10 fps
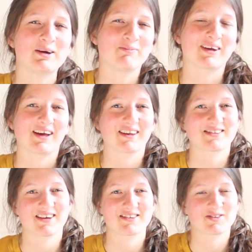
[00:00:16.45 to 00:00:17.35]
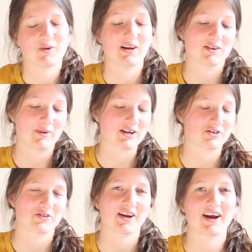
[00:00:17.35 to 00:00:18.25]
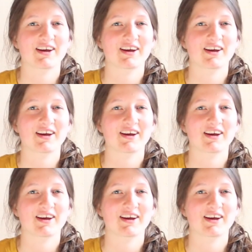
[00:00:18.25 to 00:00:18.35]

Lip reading: because I just wanted to make sure that I